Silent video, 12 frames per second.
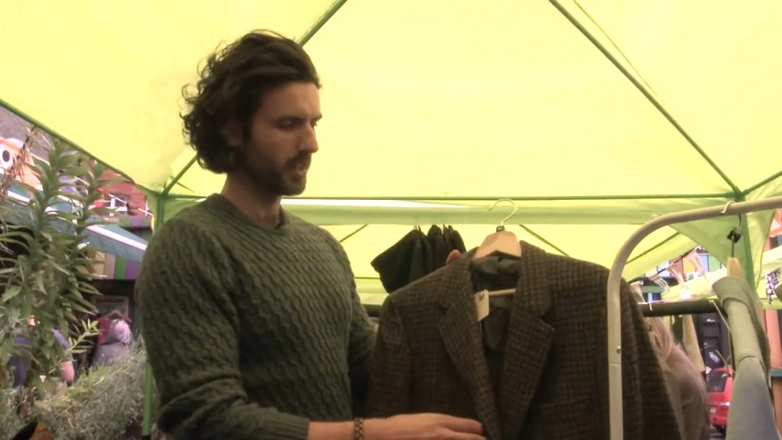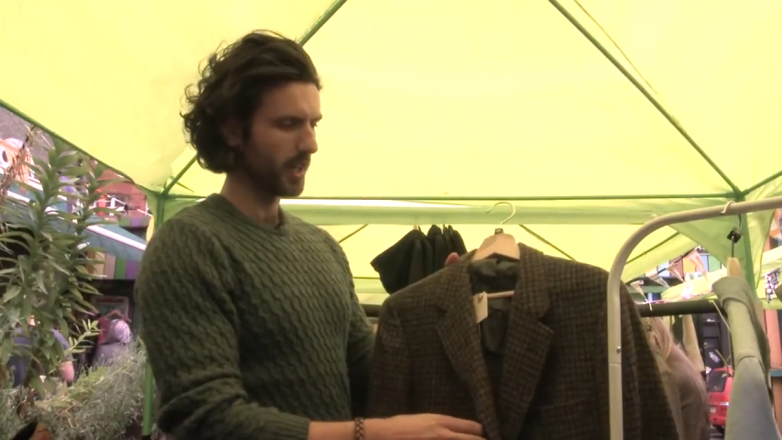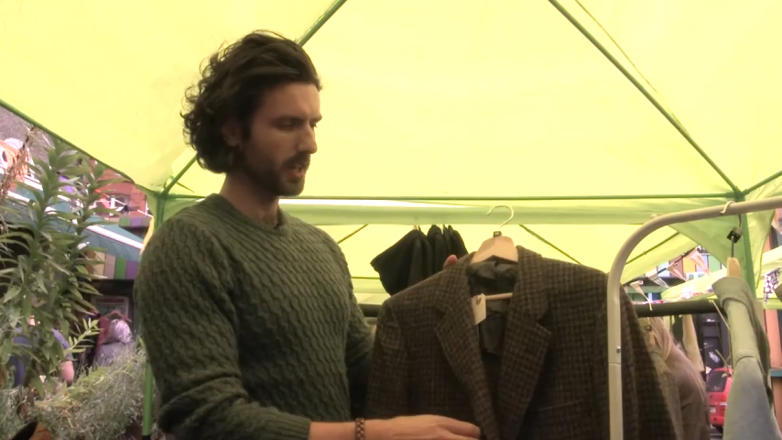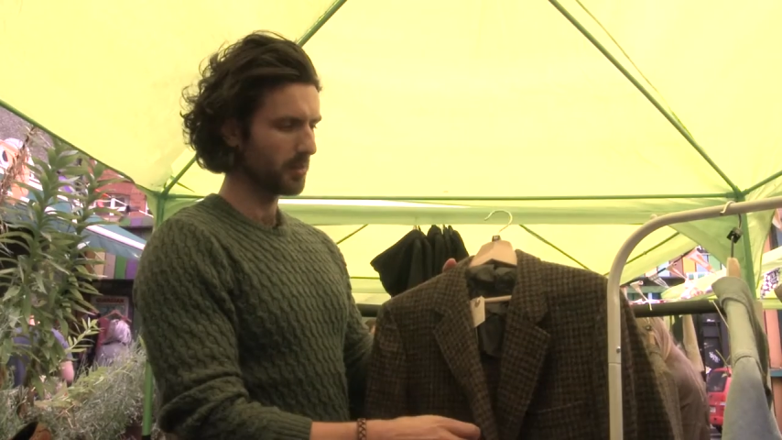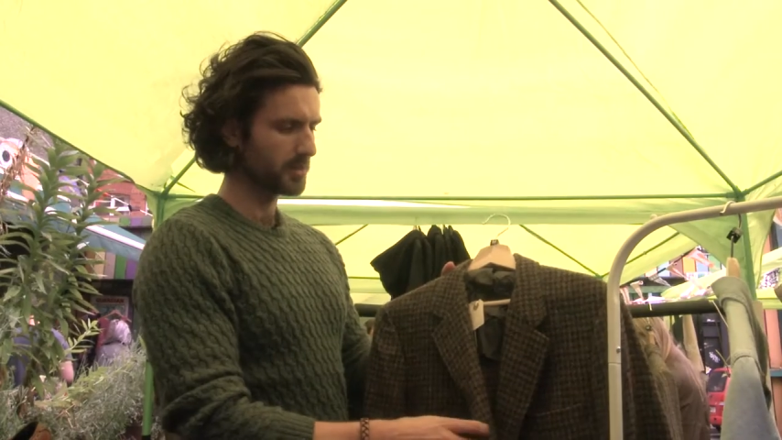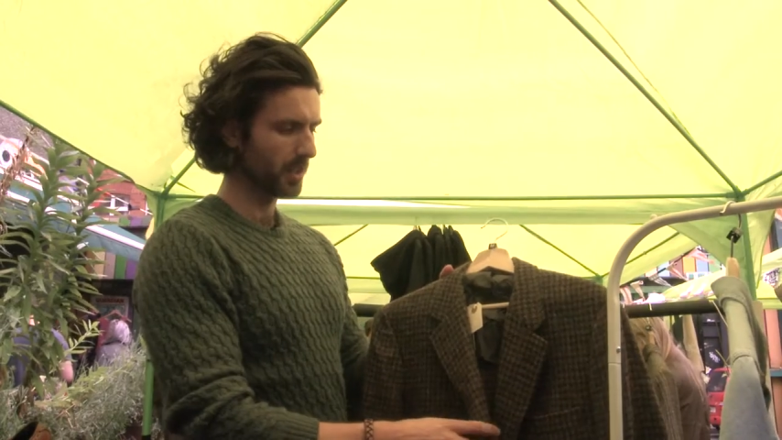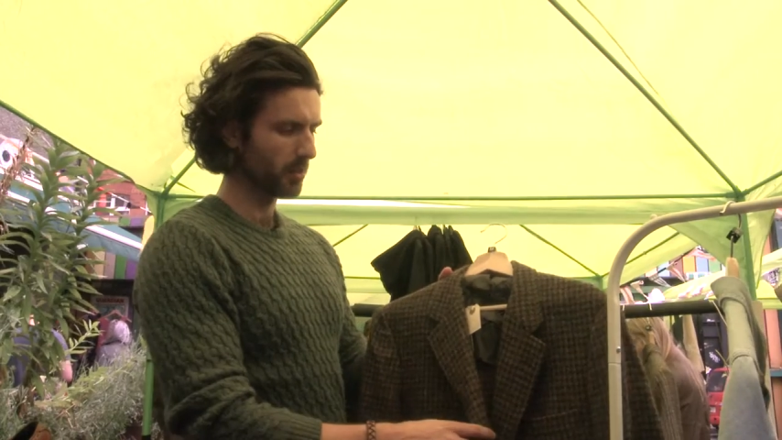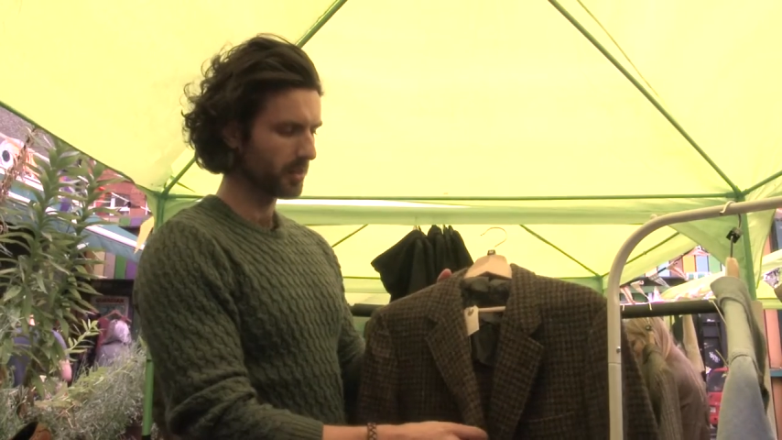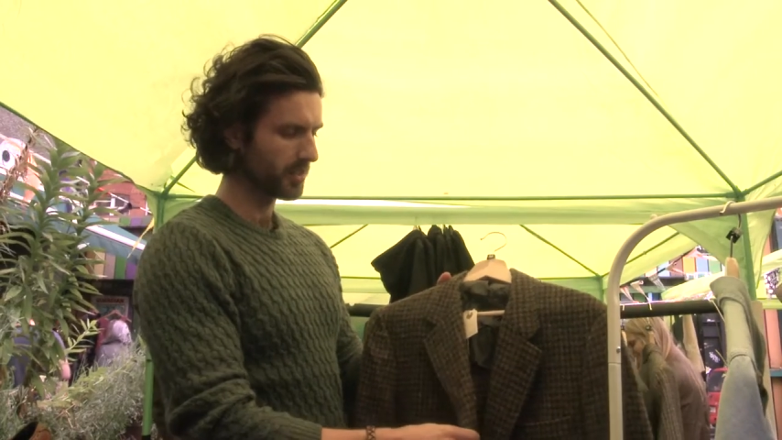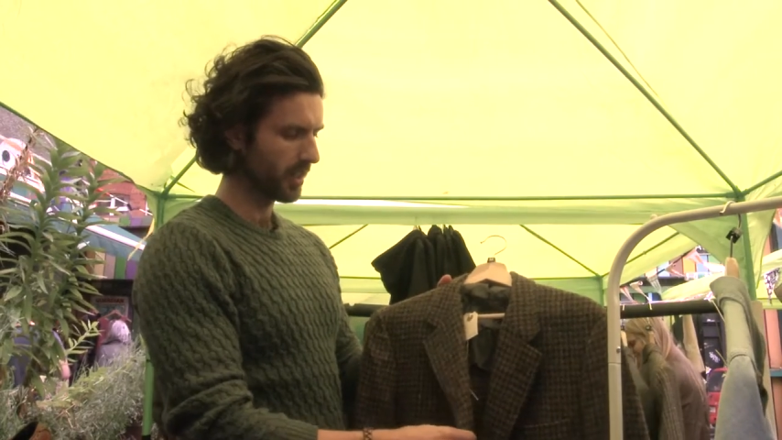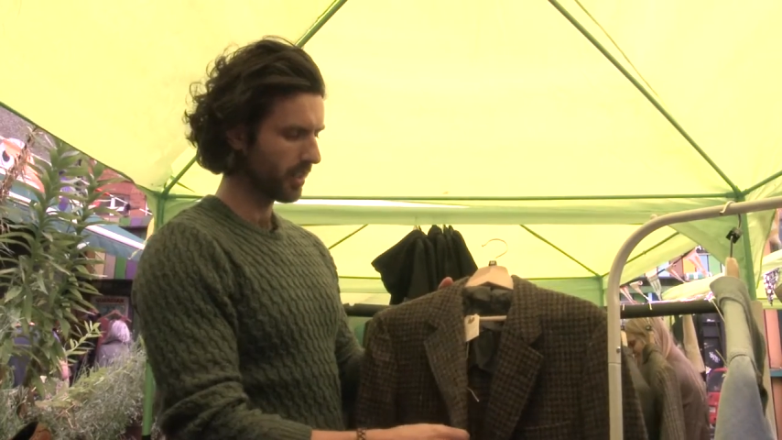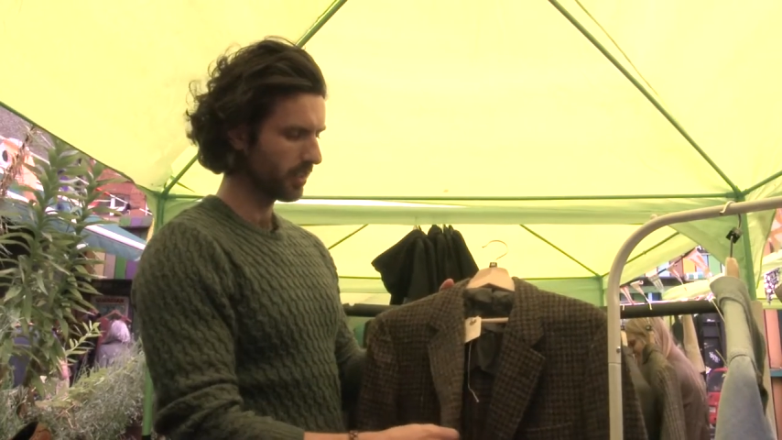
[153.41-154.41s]
the items I
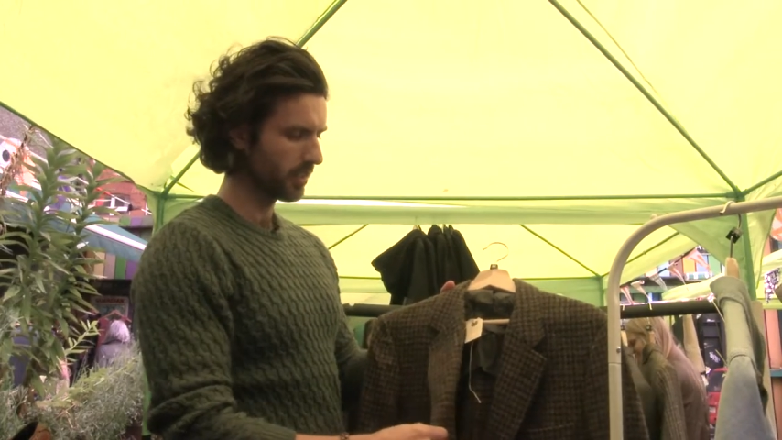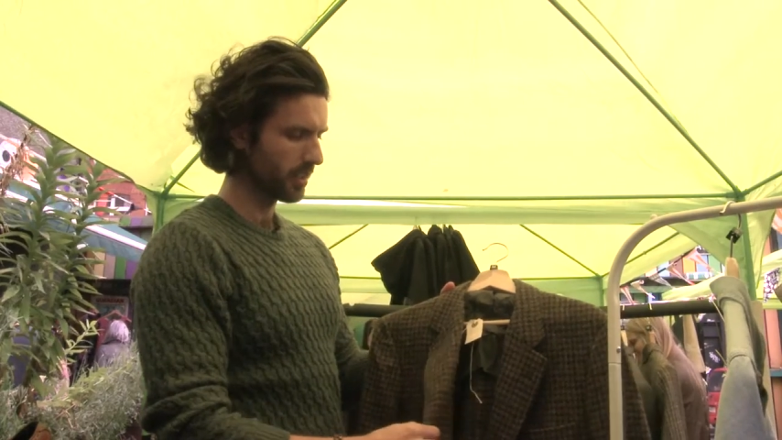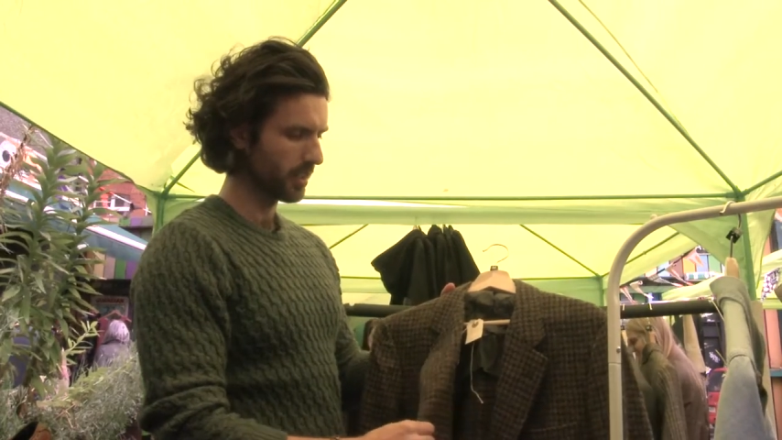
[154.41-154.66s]
would sell.